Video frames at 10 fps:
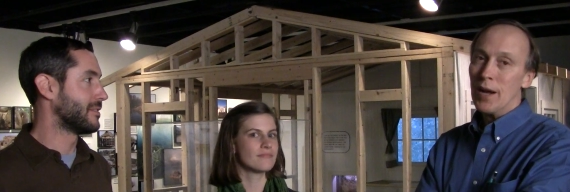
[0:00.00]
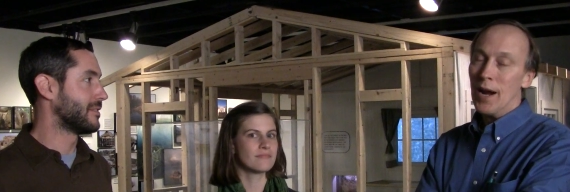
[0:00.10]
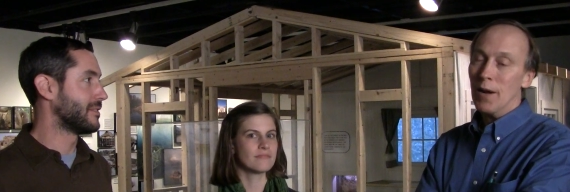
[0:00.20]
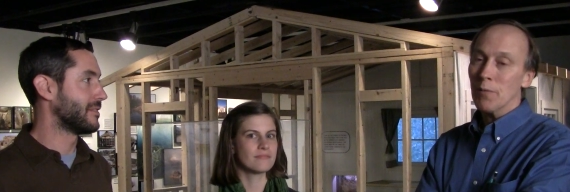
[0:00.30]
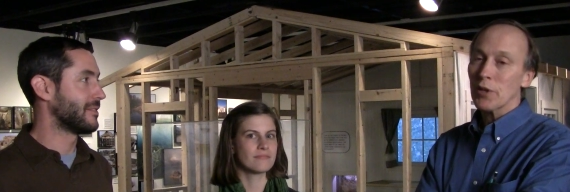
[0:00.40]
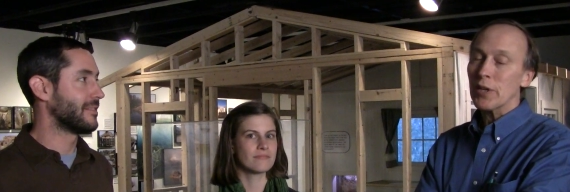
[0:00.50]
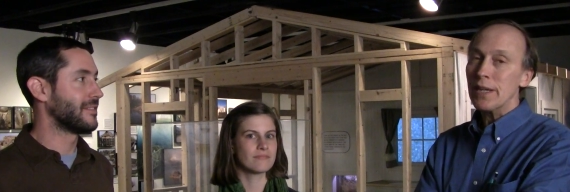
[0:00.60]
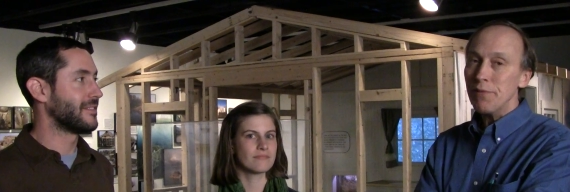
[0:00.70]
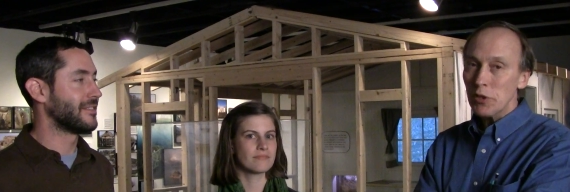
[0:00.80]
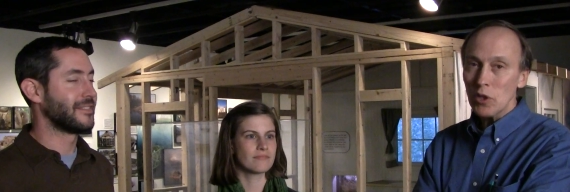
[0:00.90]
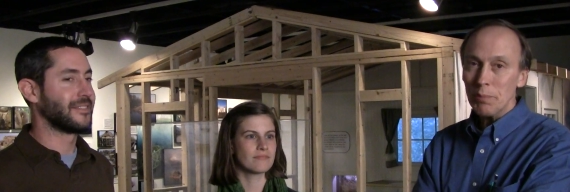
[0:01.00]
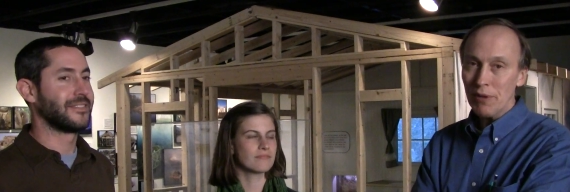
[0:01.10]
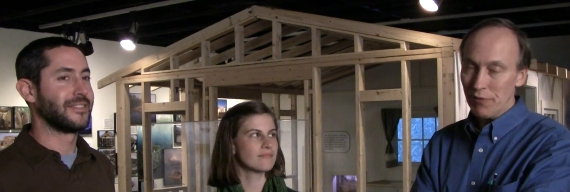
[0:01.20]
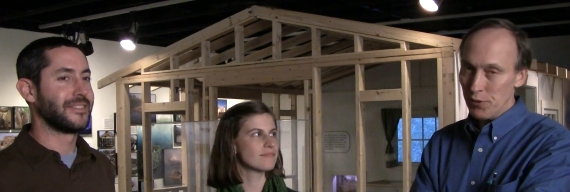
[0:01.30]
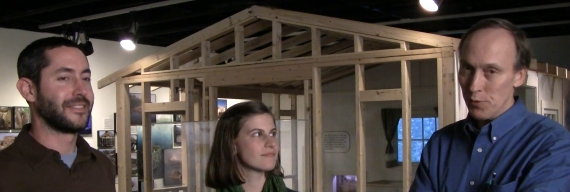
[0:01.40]
Speaker 1: uh, we're going to give you a little bit
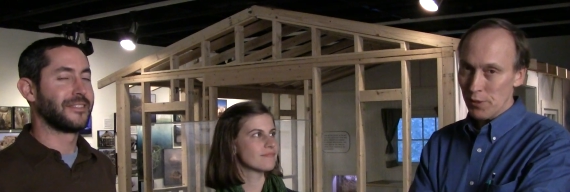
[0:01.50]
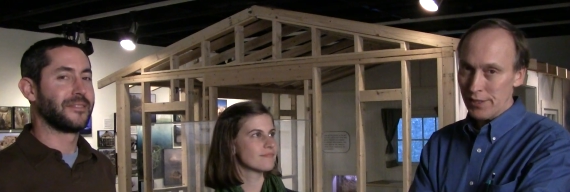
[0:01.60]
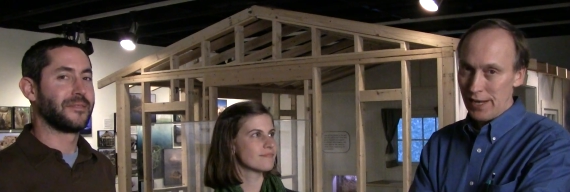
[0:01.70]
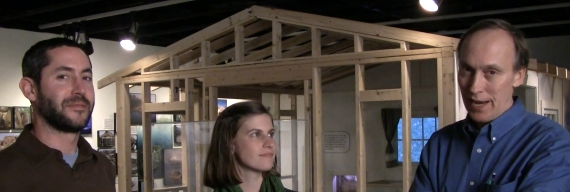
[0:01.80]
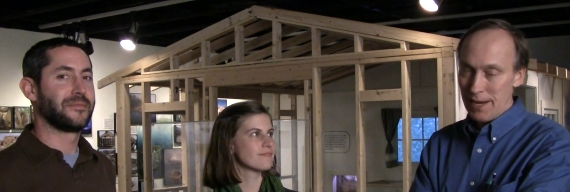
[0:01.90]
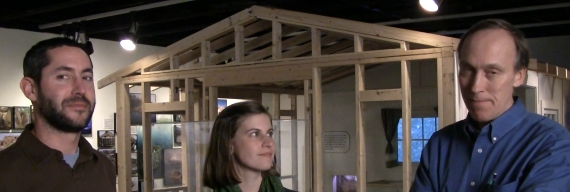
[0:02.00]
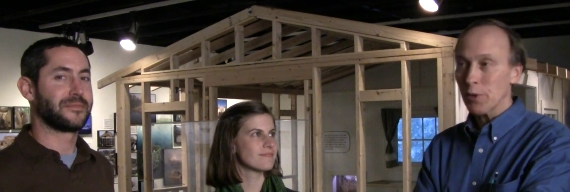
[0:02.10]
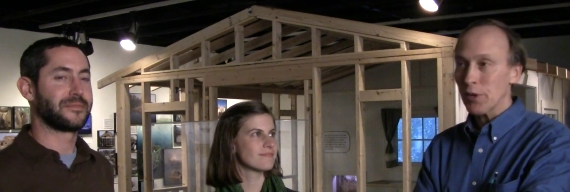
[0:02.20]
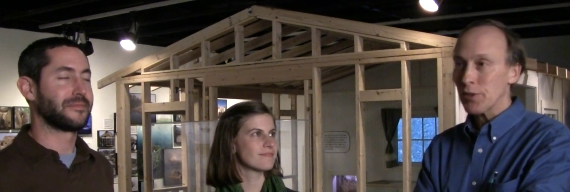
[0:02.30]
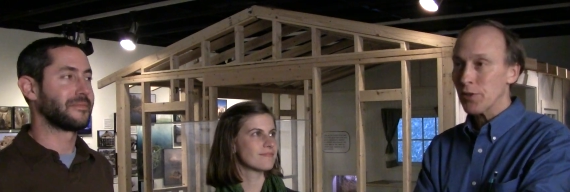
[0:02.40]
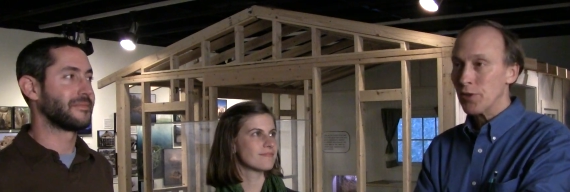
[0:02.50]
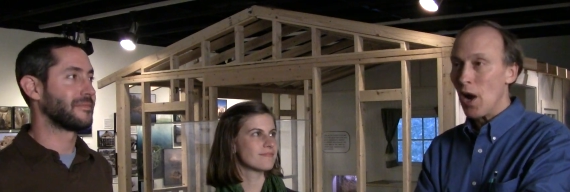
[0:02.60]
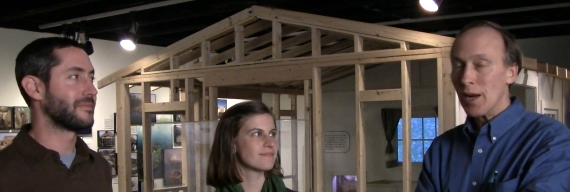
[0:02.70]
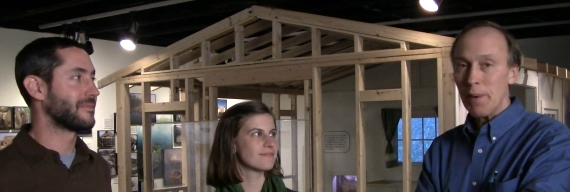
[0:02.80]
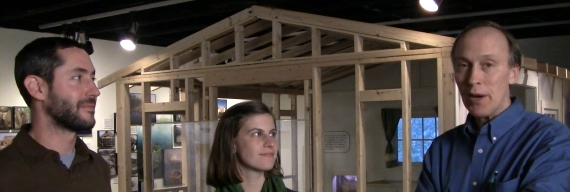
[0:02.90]
of a tour today. We're going to
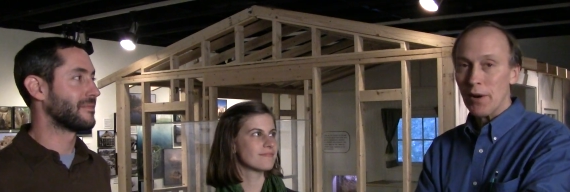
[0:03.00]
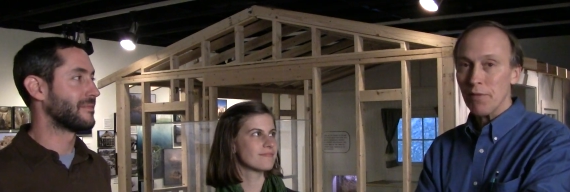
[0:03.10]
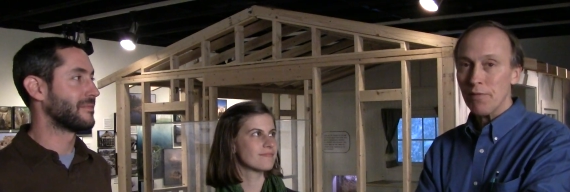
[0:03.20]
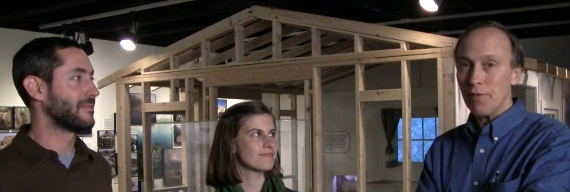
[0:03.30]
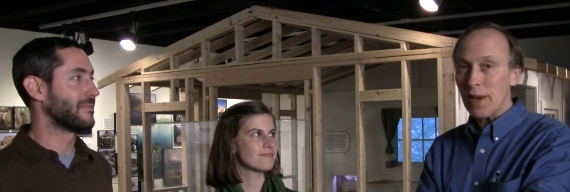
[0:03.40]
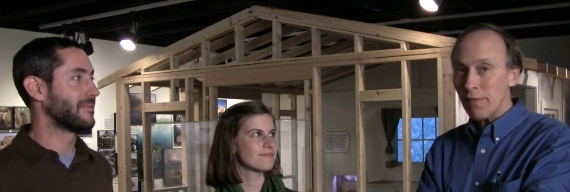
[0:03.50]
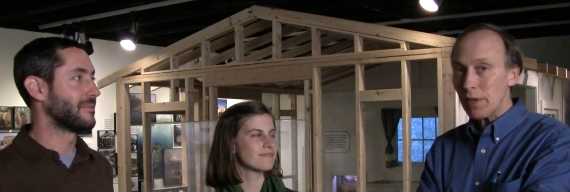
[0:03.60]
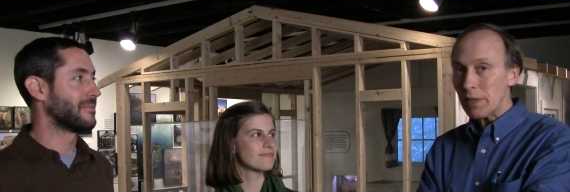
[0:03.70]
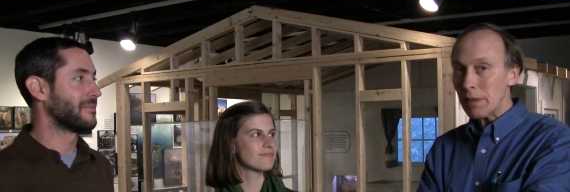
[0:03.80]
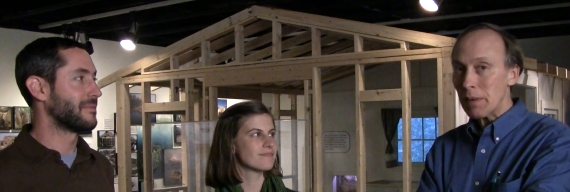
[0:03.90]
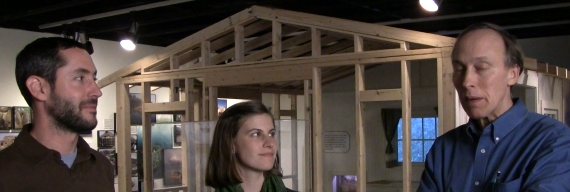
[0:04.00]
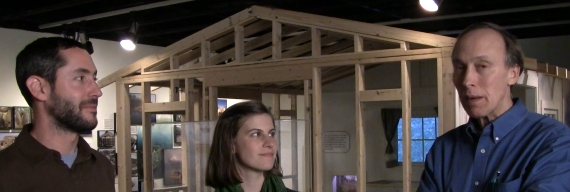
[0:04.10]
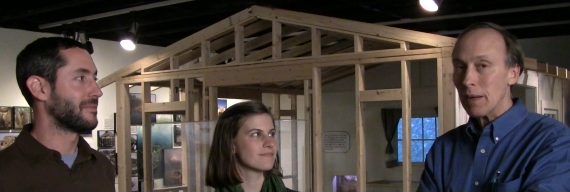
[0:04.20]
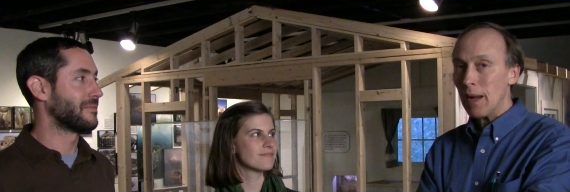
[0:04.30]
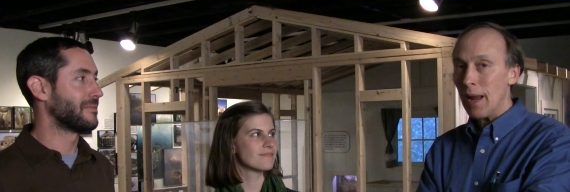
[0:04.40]
talk about our favorite
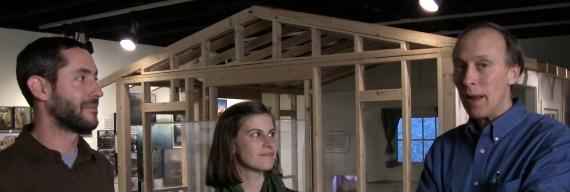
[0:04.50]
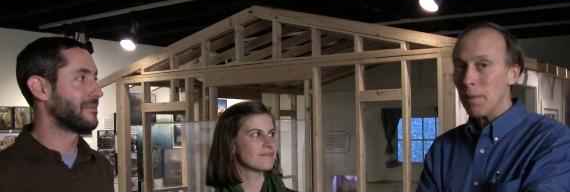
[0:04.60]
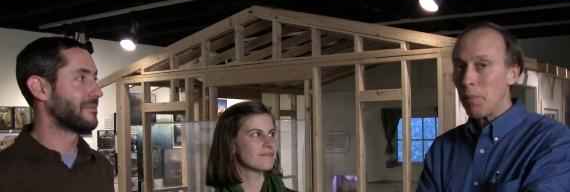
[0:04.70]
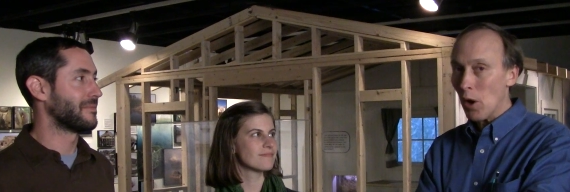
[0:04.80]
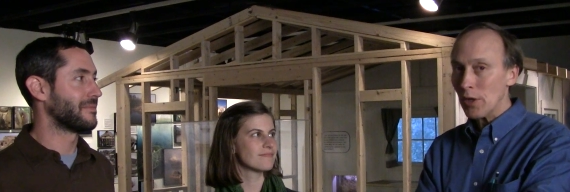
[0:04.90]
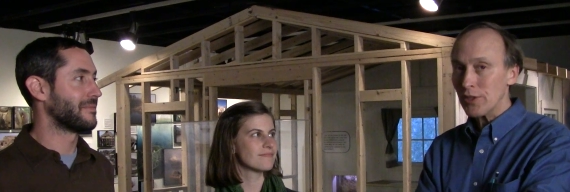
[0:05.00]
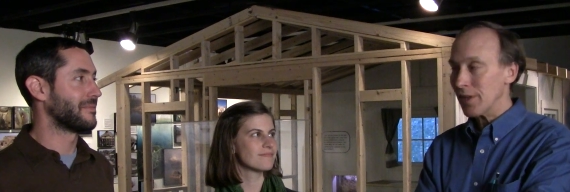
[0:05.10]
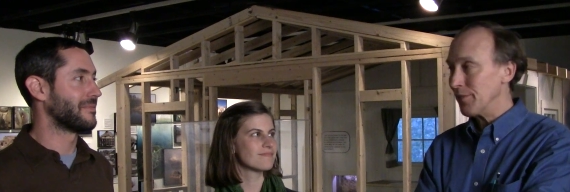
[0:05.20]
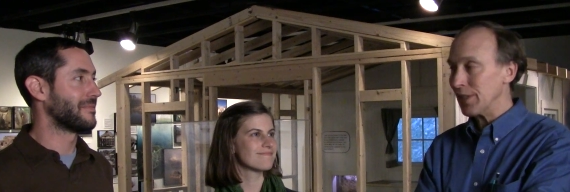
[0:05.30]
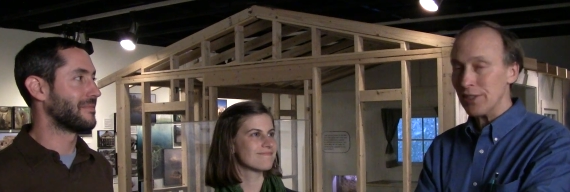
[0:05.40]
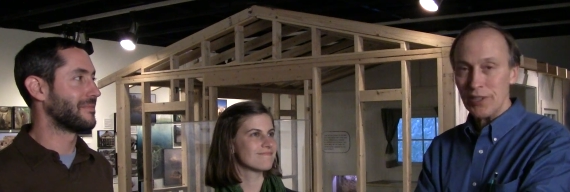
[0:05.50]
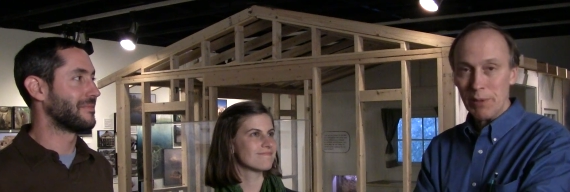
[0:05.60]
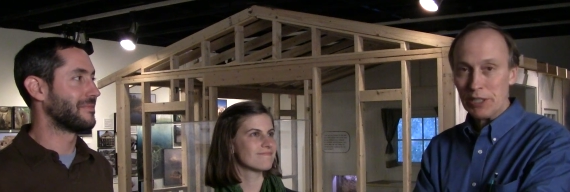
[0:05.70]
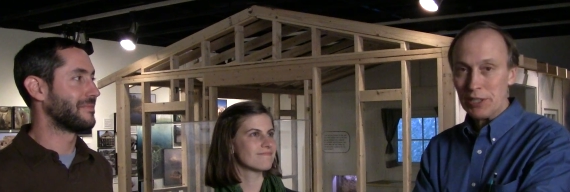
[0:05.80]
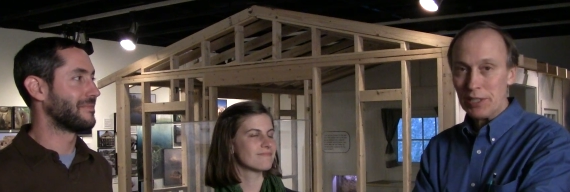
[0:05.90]
parts of the exhibit.